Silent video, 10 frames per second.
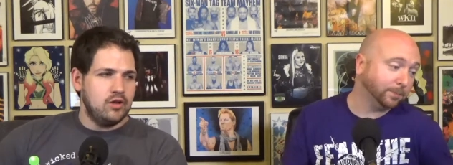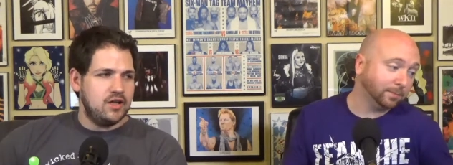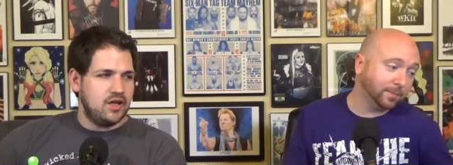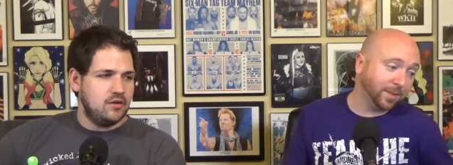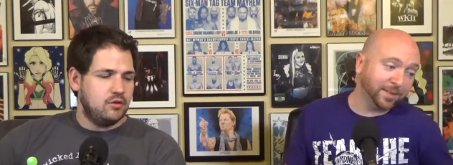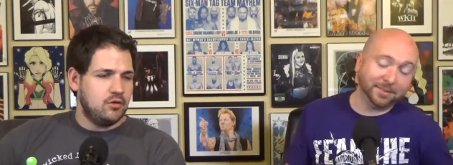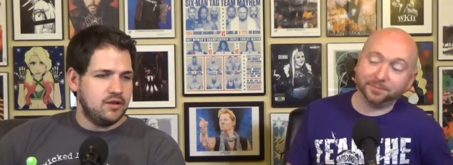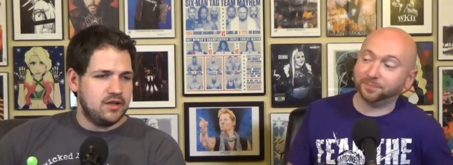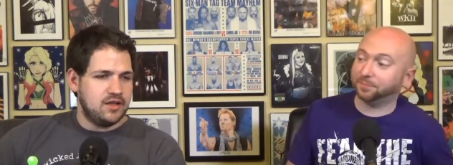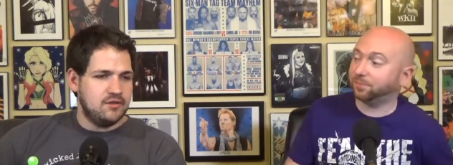Speaker 1: We had
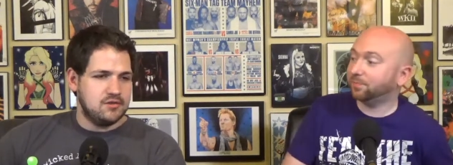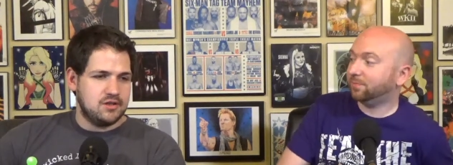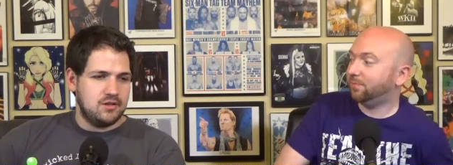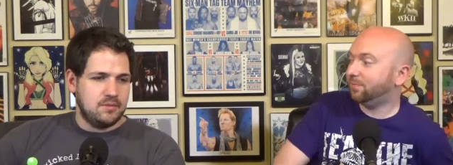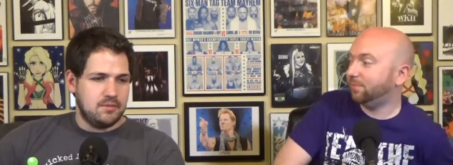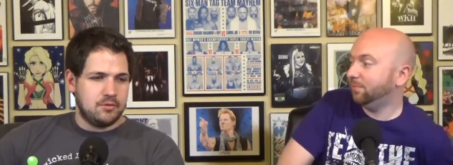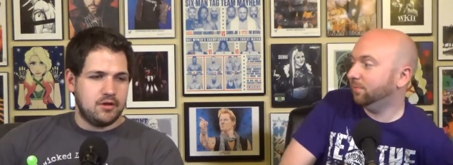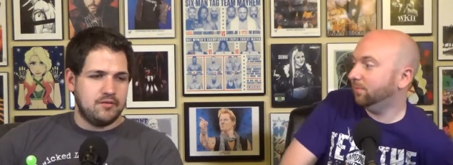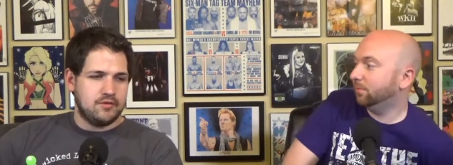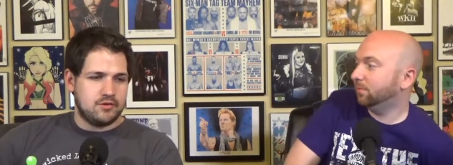thought that he was going to be
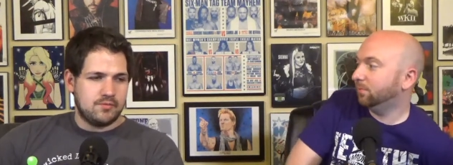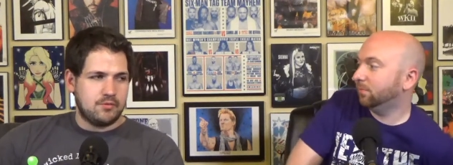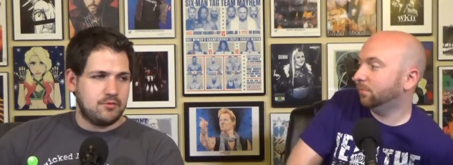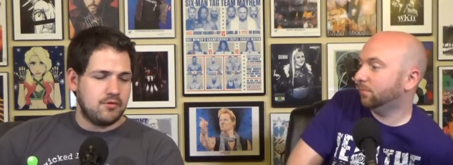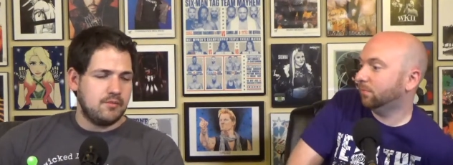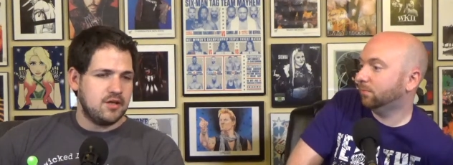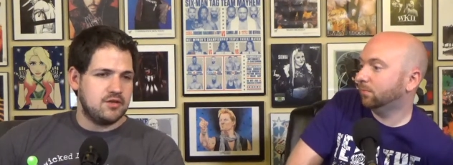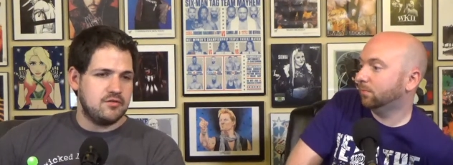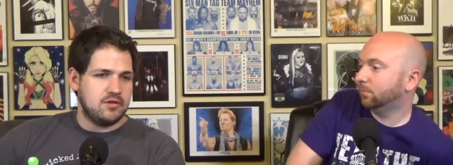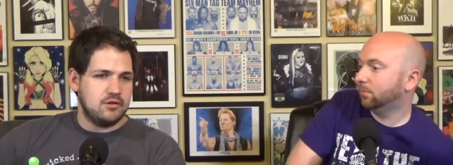part of a triple threat
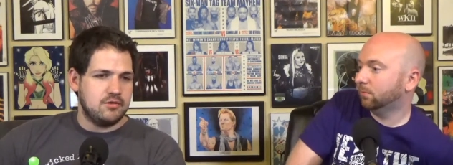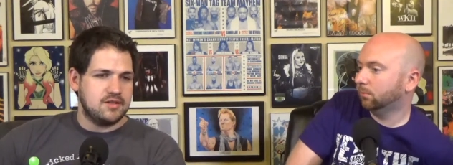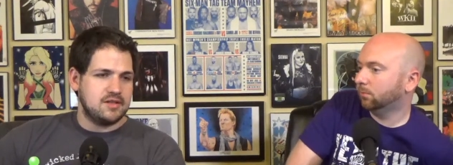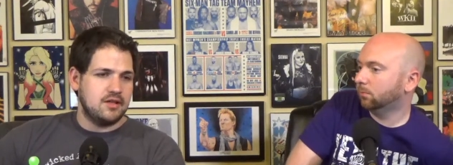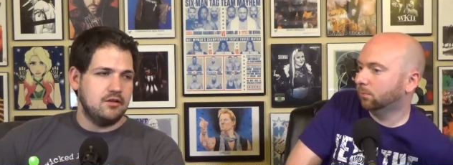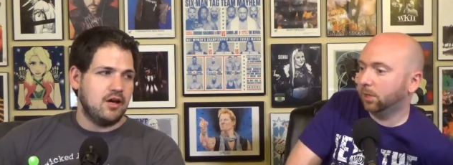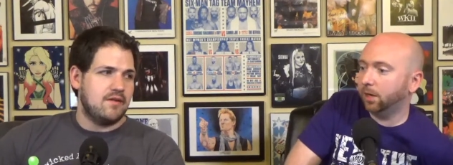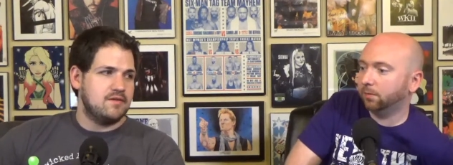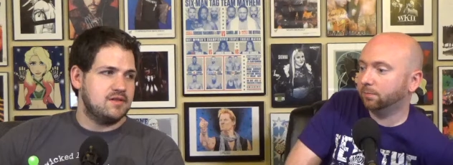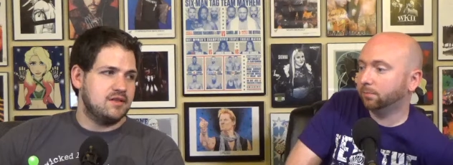match for the U.S. title.
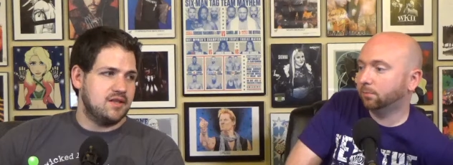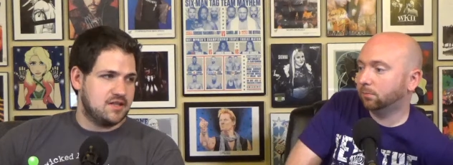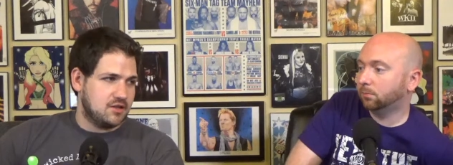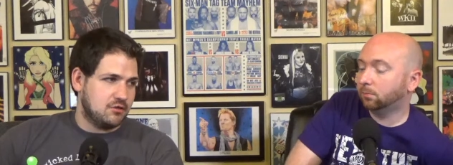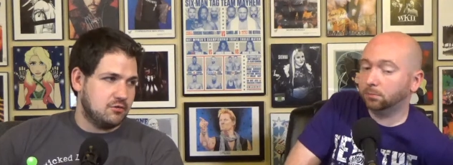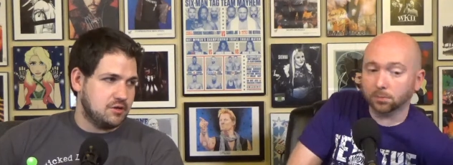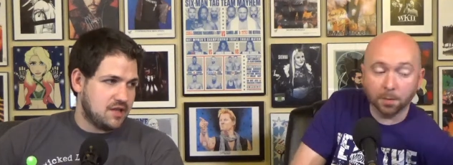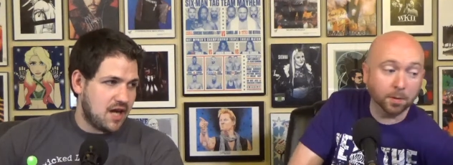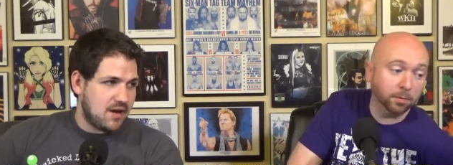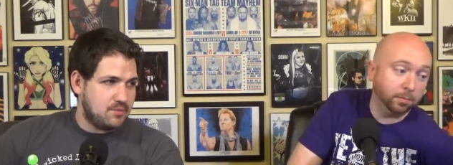Yeah. Obviously, that's not going
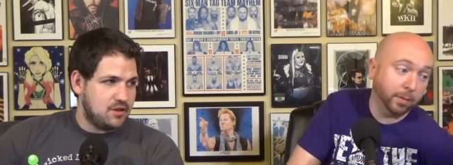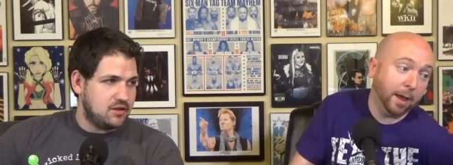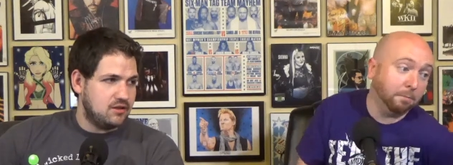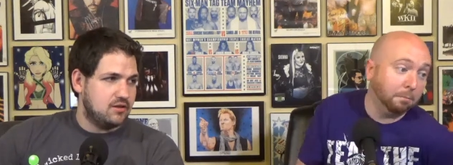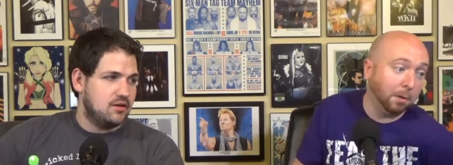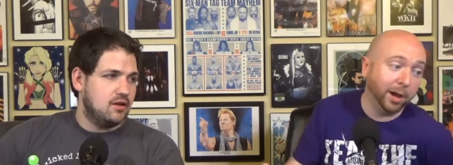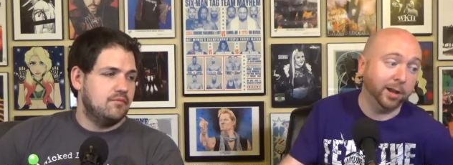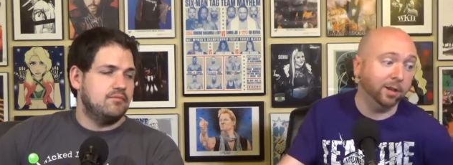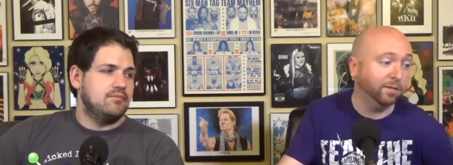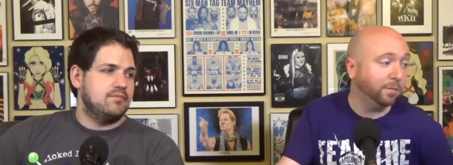to I mean, happen. That
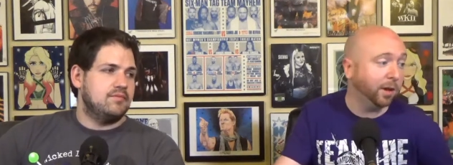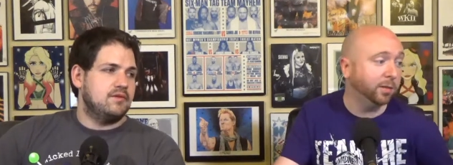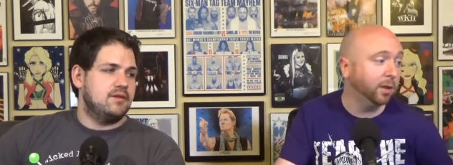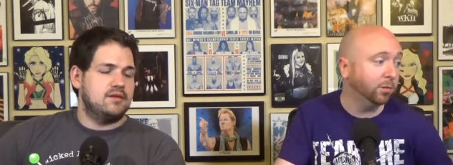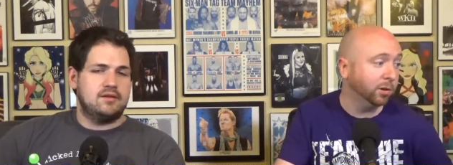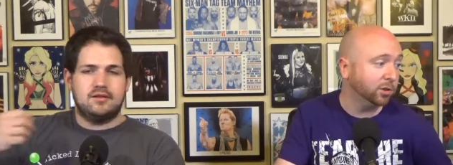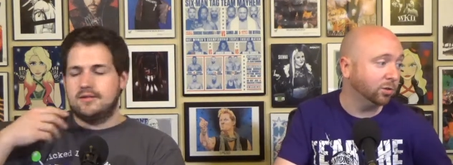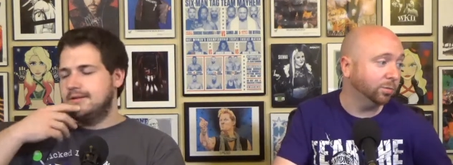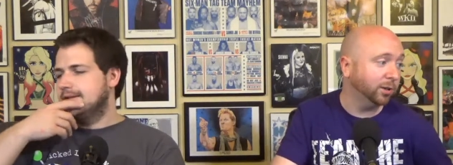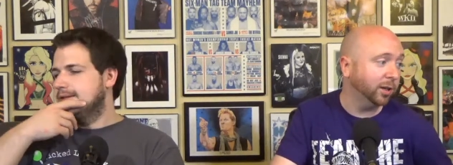
Speaker 2: might have been the
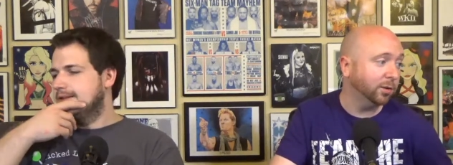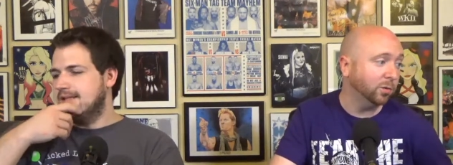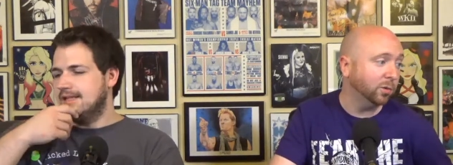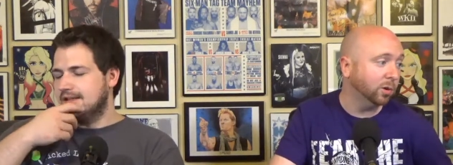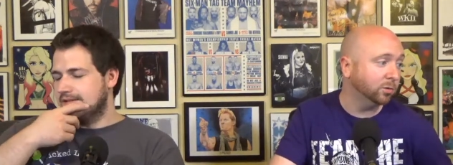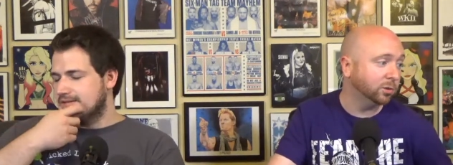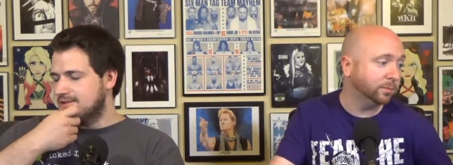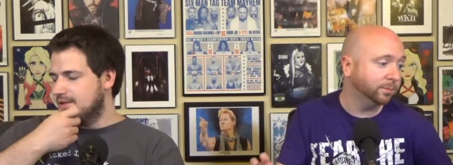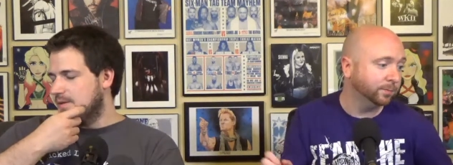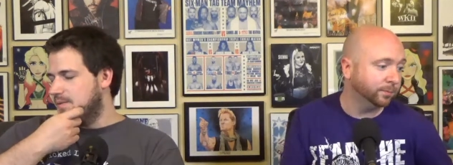original plan. Who yeah, knows?
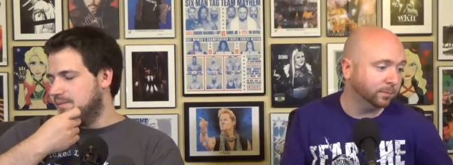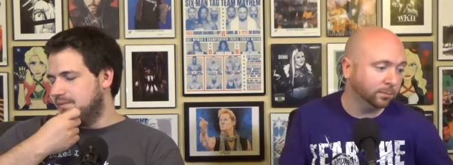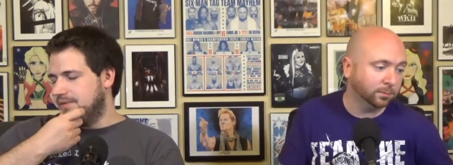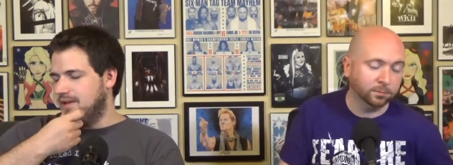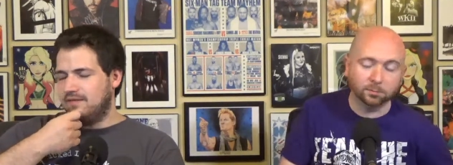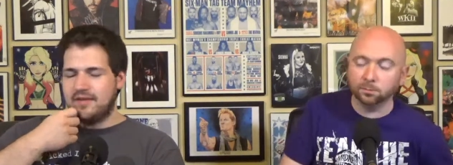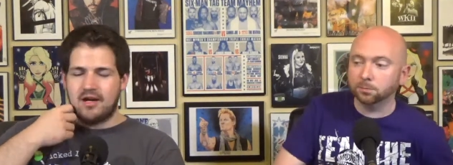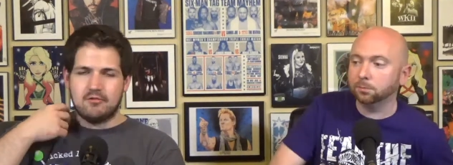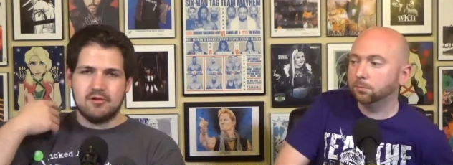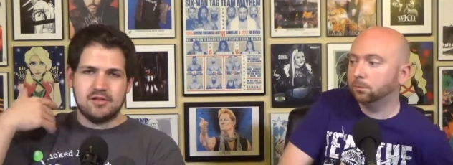
Speaker 1: So, if
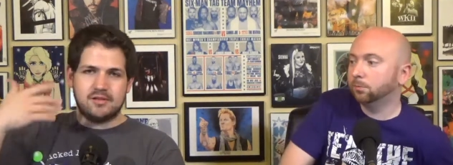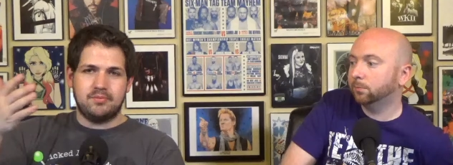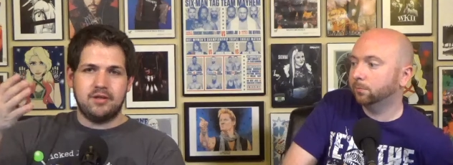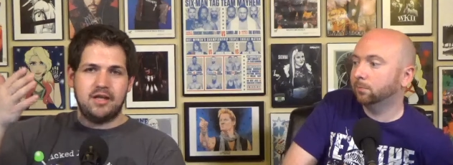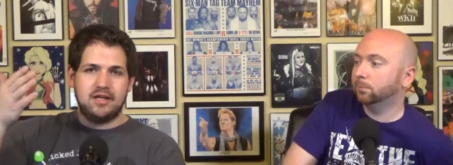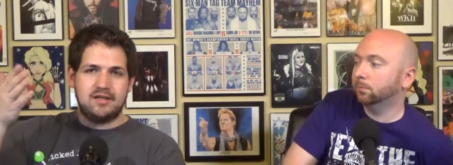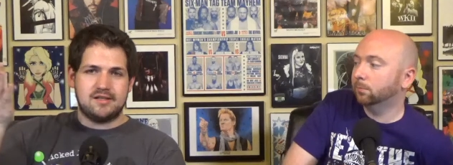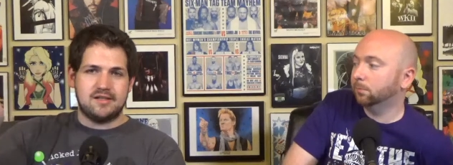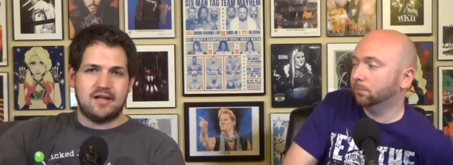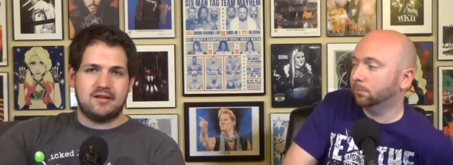that was the plan,
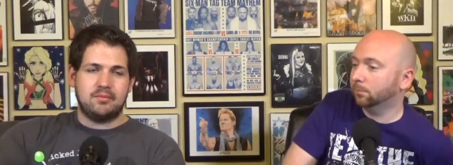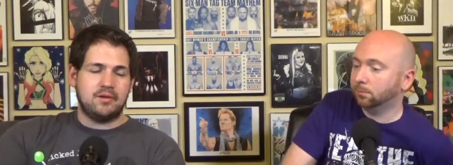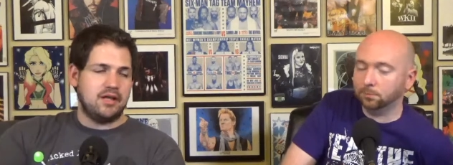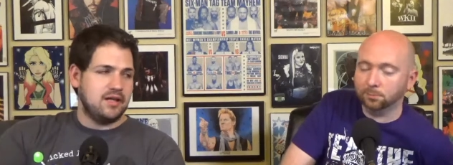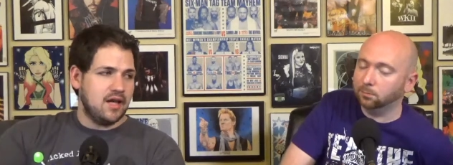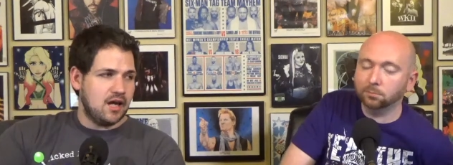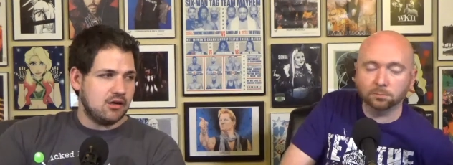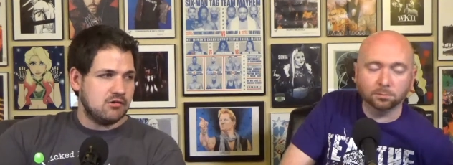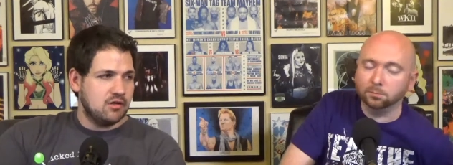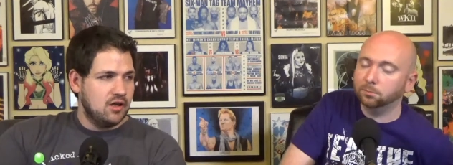it's not the plan
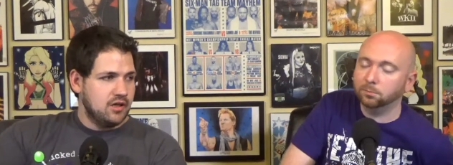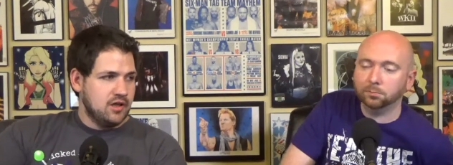now.